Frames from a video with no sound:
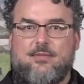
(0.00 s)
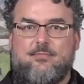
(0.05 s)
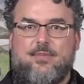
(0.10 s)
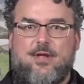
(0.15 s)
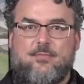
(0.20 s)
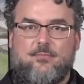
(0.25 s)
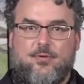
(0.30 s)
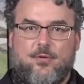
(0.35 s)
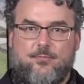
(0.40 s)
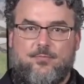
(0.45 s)
had
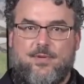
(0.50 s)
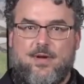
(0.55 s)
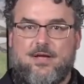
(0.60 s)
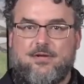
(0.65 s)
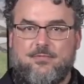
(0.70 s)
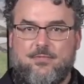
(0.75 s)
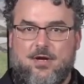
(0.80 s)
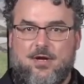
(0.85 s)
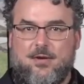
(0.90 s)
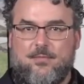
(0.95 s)
been
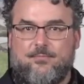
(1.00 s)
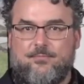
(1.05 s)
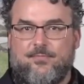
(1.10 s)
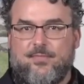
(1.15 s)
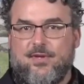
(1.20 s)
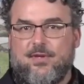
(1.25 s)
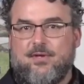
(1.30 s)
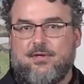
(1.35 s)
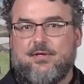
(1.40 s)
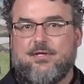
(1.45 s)

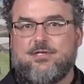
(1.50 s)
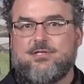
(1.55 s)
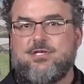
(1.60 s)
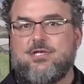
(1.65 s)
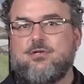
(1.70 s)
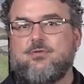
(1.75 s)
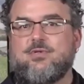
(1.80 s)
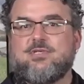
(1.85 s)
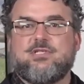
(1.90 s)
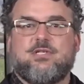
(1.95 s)

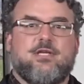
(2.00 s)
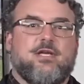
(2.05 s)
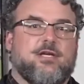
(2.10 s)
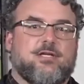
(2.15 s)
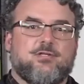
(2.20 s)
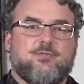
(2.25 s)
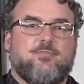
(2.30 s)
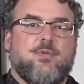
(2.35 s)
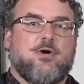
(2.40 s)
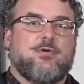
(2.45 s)
continuously
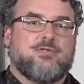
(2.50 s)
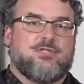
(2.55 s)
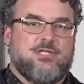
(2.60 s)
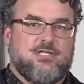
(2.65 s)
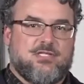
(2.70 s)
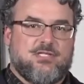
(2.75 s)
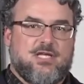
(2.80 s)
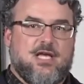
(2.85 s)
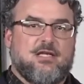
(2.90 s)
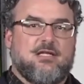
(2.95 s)
exposed
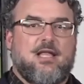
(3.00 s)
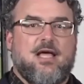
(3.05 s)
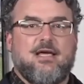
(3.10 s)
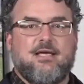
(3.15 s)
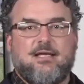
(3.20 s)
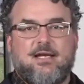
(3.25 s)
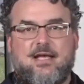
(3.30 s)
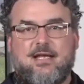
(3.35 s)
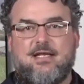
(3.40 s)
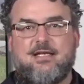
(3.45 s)
to
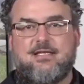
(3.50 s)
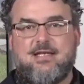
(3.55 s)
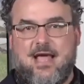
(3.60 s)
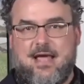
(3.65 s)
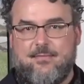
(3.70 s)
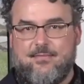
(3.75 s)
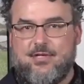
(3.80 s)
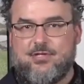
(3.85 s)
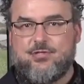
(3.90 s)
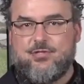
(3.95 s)
sunlight and it
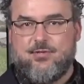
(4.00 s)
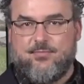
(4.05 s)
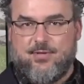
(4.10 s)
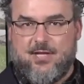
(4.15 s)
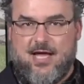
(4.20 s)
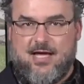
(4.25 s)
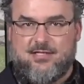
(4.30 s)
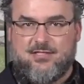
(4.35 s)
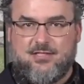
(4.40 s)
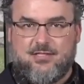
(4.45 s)
damaged the
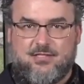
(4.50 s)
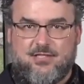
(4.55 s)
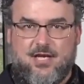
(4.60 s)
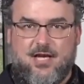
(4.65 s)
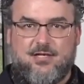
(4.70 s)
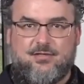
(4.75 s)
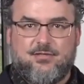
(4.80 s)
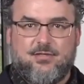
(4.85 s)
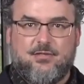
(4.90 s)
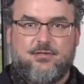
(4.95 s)

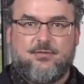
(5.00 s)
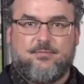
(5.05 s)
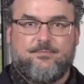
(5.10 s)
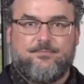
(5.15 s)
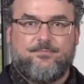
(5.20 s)
plasticizer.